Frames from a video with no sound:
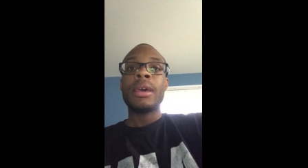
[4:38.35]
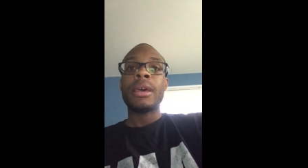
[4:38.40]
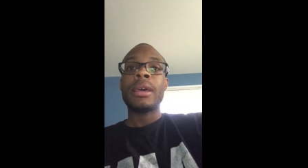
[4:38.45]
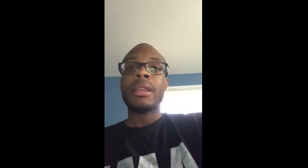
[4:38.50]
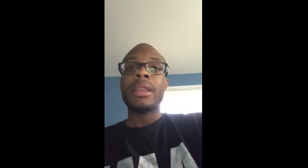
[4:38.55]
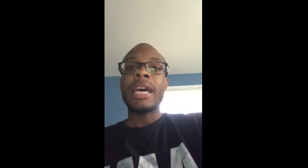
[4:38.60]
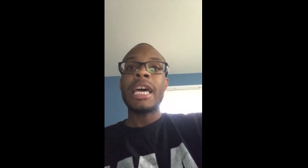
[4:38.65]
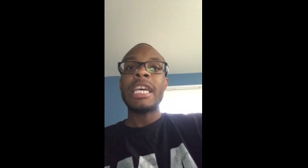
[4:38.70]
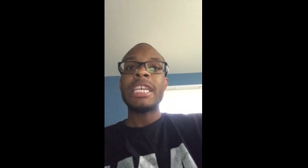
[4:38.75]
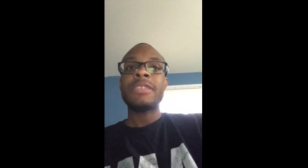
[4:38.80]

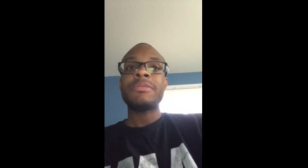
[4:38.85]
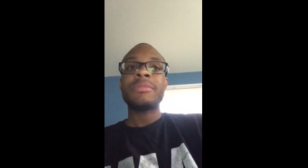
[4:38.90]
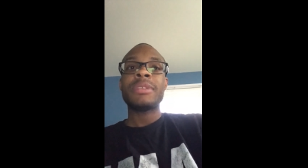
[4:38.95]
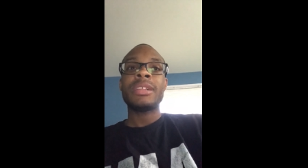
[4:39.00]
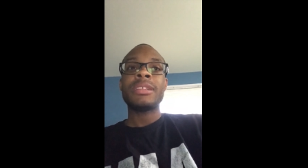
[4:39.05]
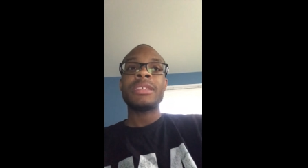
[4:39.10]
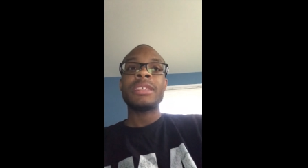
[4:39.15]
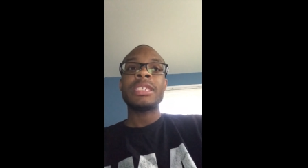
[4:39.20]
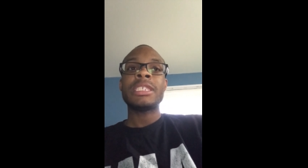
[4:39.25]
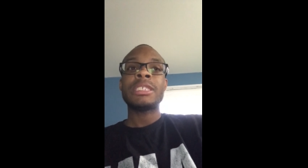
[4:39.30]
And last but
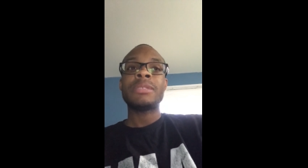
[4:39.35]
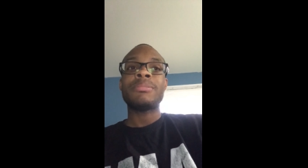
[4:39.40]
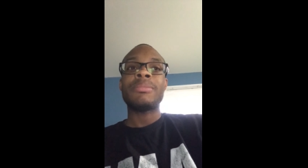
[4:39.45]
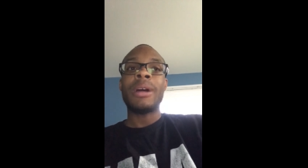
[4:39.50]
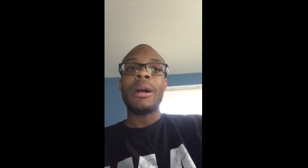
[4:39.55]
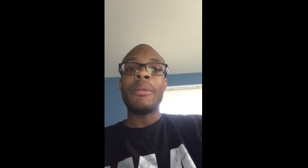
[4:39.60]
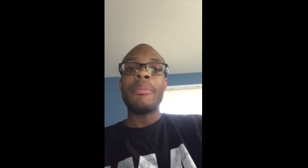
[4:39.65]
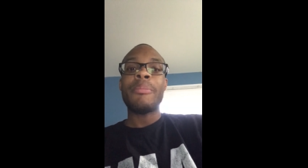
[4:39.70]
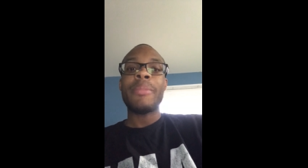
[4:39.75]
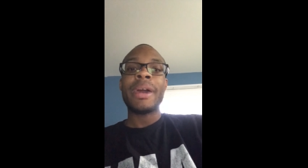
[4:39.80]
not least,
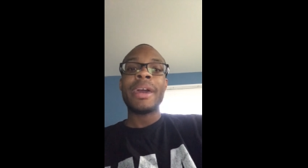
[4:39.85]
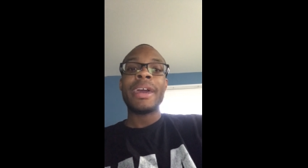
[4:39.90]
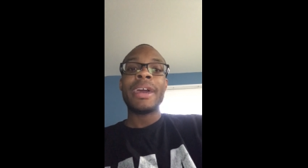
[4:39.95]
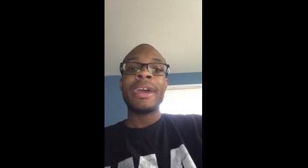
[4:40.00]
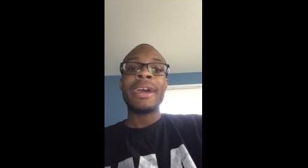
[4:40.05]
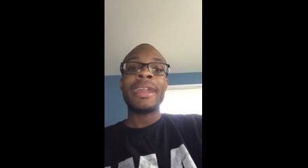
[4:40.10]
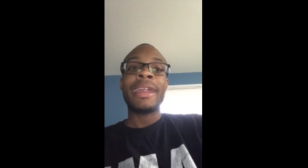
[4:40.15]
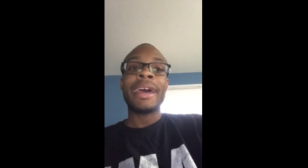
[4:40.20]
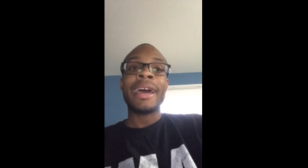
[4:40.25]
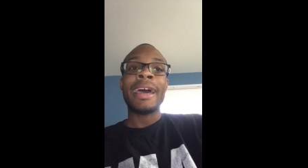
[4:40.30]
my
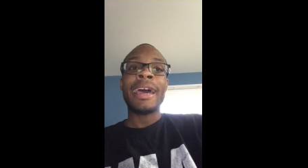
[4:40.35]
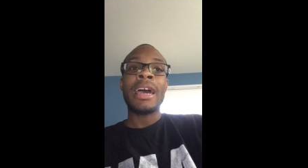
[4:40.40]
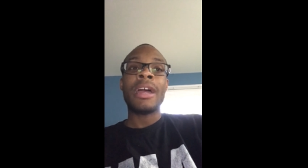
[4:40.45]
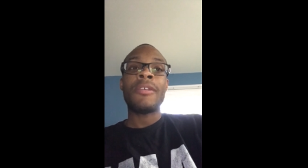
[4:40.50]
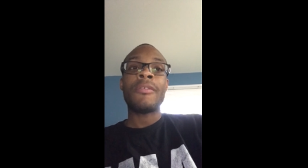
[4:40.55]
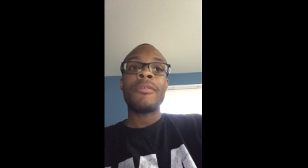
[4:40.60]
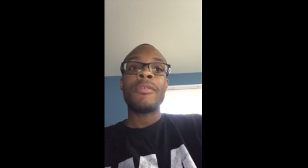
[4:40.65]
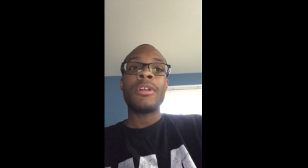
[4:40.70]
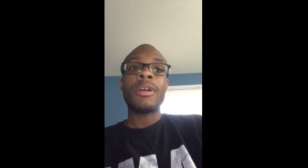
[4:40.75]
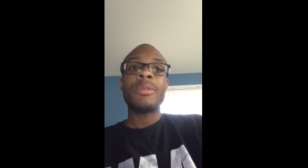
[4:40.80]
man
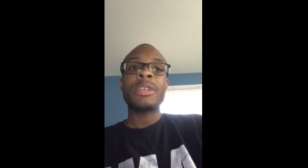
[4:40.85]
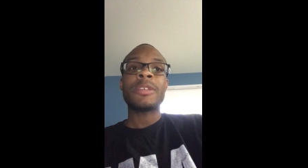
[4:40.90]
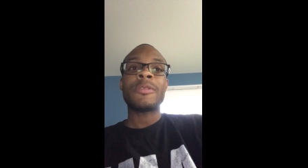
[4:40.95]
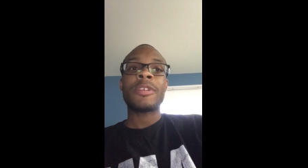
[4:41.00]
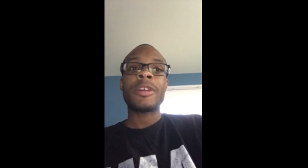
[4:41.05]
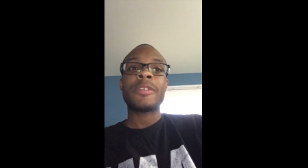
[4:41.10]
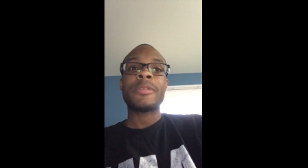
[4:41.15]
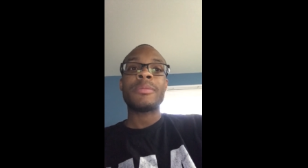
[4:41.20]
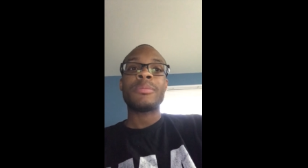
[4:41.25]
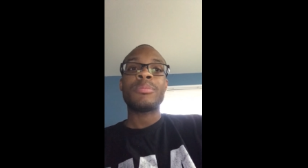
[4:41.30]
at Room is
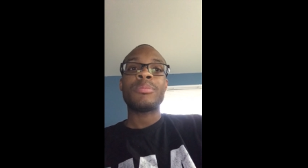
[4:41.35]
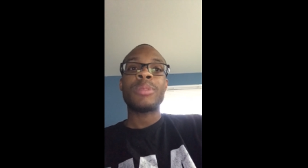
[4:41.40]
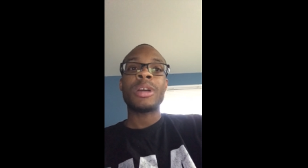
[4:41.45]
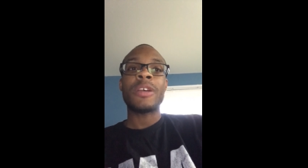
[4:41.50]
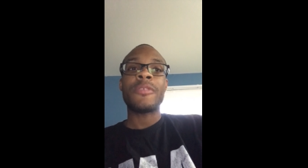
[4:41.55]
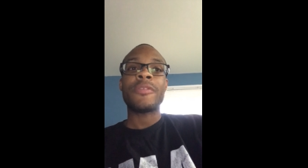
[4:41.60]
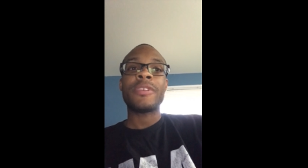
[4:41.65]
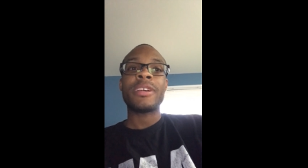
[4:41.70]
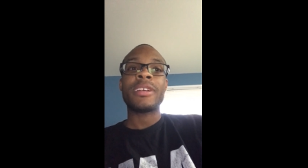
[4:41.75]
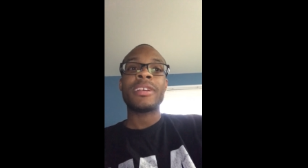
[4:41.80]

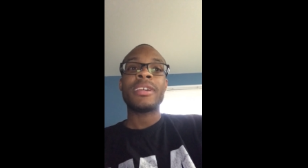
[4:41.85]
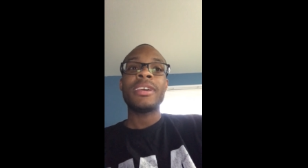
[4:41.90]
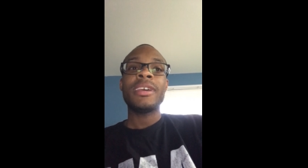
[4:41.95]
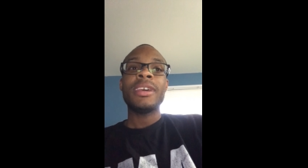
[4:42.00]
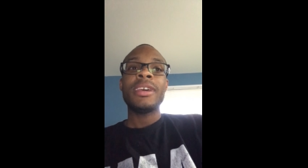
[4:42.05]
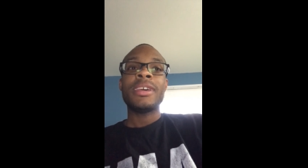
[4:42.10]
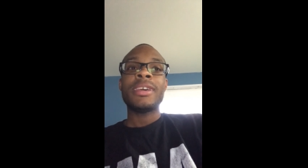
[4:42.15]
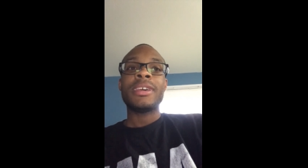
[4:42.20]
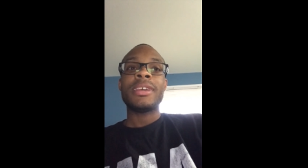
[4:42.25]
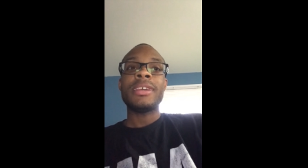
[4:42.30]
Perfect,
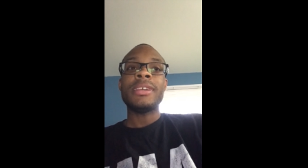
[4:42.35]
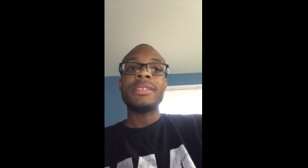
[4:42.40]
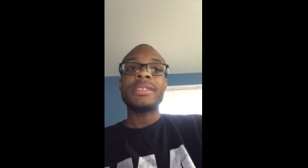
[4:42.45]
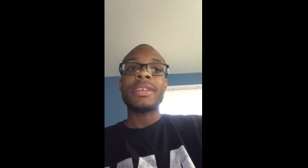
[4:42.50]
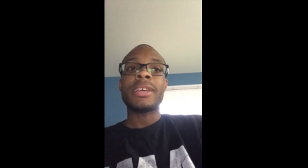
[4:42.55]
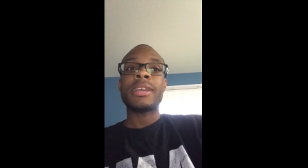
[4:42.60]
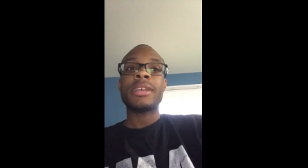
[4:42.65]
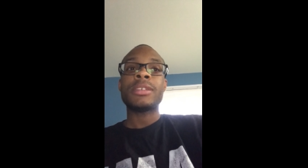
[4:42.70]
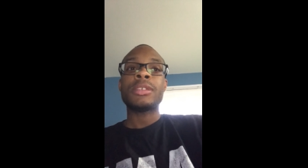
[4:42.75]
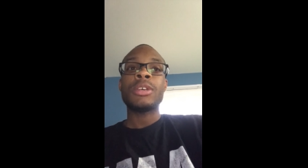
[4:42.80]
he
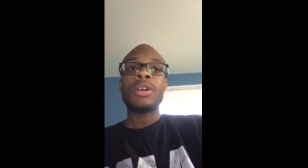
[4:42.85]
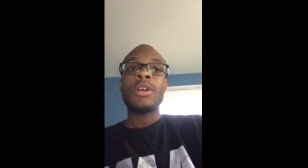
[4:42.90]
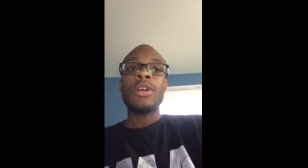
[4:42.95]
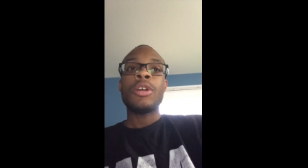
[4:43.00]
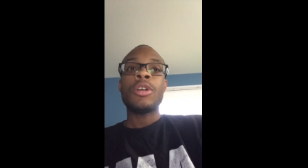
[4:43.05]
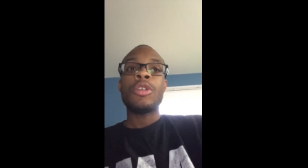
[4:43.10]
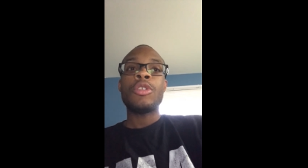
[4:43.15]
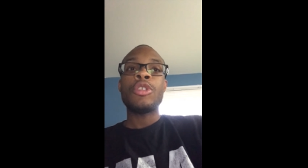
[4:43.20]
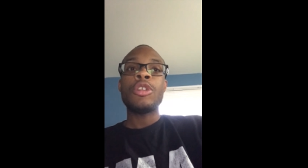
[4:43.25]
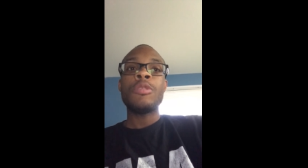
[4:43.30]
says,
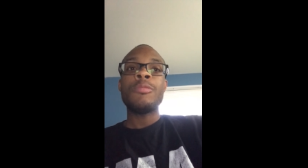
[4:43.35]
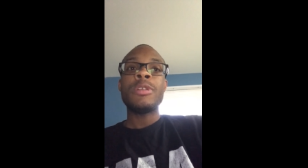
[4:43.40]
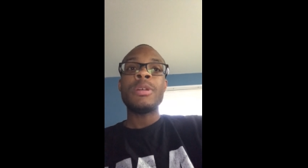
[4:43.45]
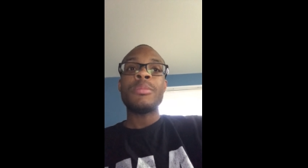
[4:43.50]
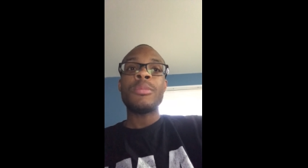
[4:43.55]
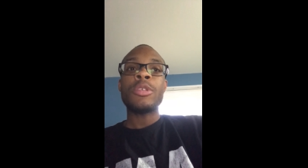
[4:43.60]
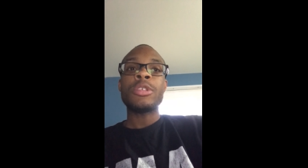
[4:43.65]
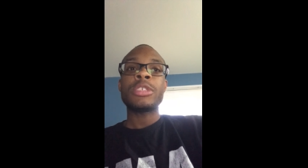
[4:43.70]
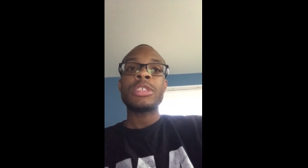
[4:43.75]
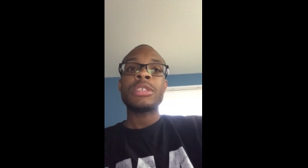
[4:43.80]
who been
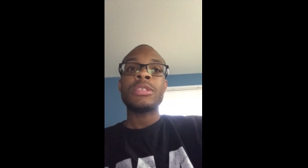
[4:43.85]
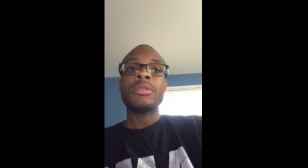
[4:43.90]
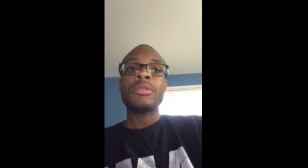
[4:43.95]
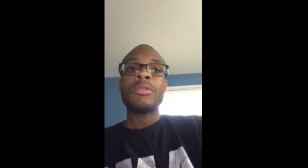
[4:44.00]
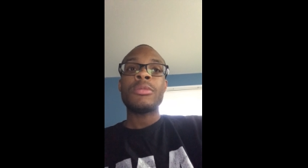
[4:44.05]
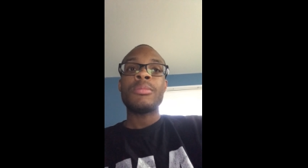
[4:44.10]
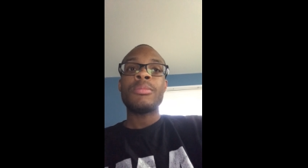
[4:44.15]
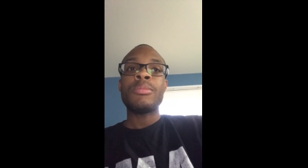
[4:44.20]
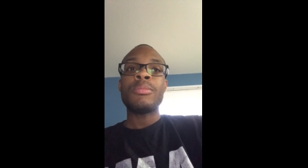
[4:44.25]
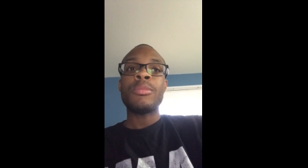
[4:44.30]
most
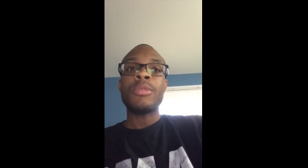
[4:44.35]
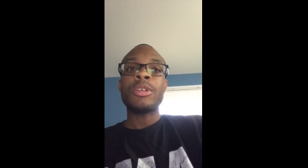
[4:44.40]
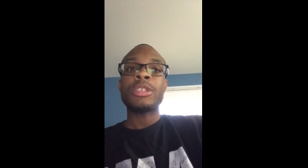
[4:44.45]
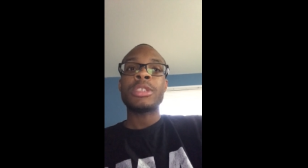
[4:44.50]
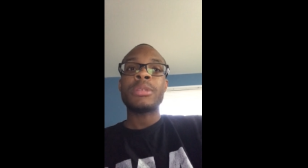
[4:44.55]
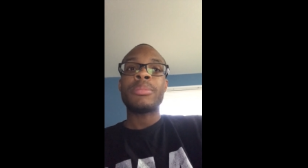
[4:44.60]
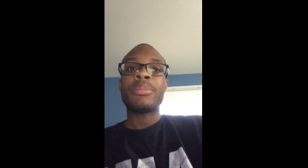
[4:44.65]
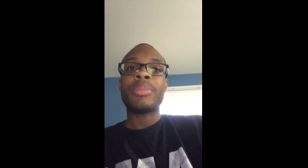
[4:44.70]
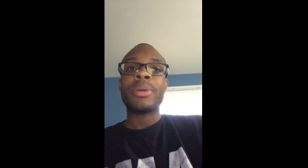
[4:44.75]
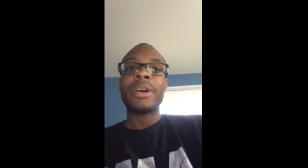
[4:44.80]

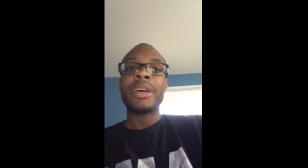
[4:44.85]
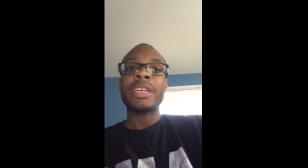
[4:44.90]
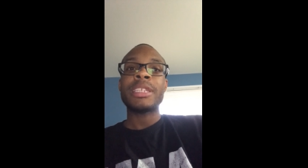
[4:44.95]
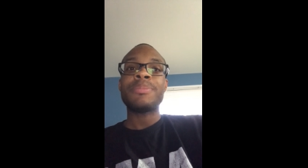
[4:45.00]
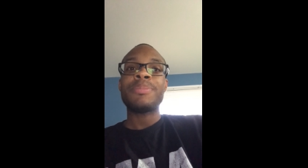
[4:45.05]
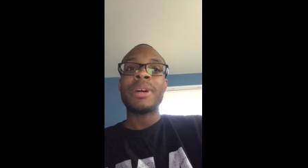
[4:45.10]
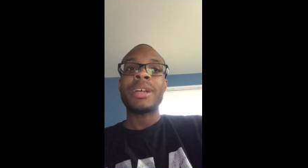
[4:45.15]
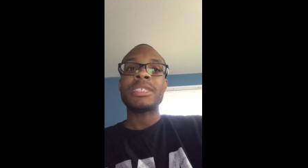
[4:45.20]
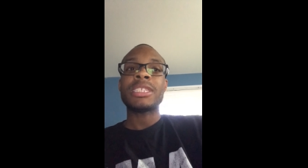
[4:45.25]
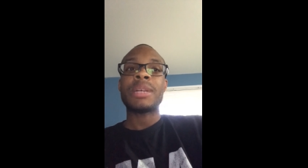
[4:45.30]
most
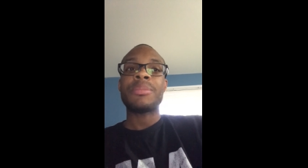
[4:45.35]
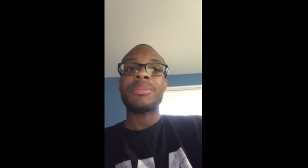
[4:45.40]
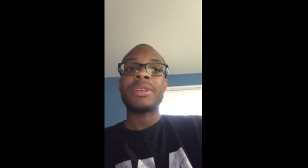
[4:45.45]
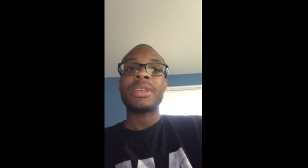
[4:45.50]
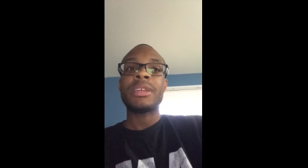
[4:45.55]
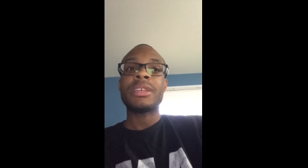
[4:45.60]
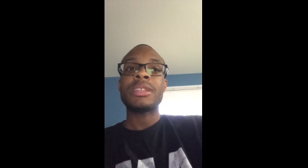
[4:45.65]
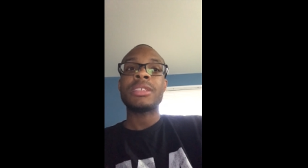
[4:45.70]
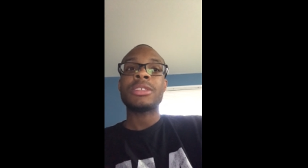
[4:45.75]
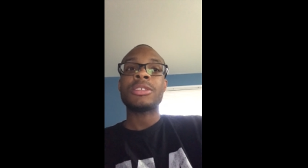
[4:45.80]
impressed by
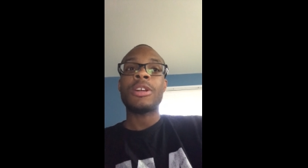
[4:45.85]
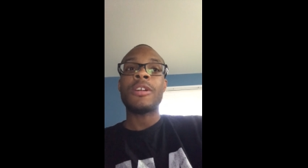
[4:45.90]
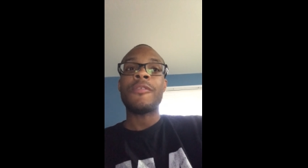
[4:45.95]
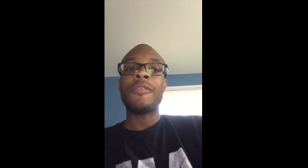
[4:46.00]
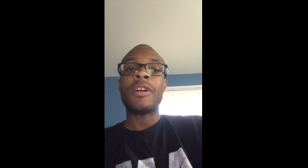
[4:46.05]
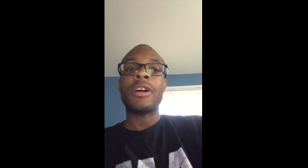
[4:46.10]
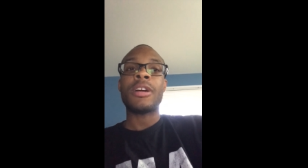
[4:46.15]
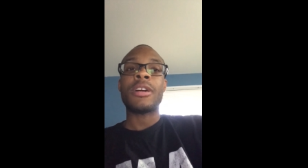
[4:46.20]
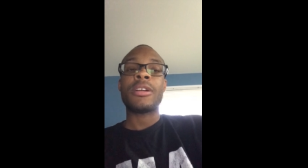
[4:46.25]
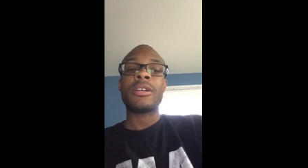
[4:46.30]
Shamlee so
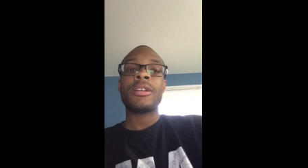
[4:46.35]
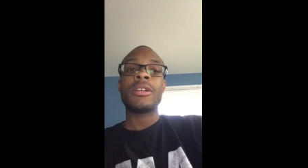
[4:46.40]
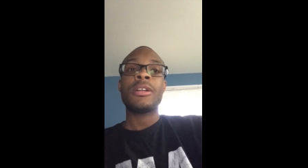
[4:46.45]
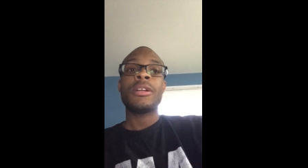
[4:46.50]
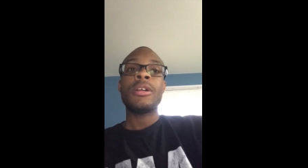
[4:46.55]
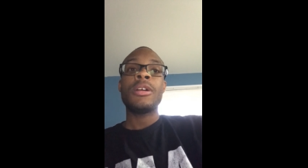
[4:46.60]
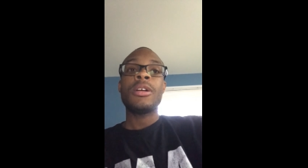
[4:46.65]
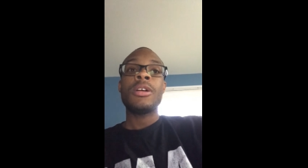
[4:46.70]
far?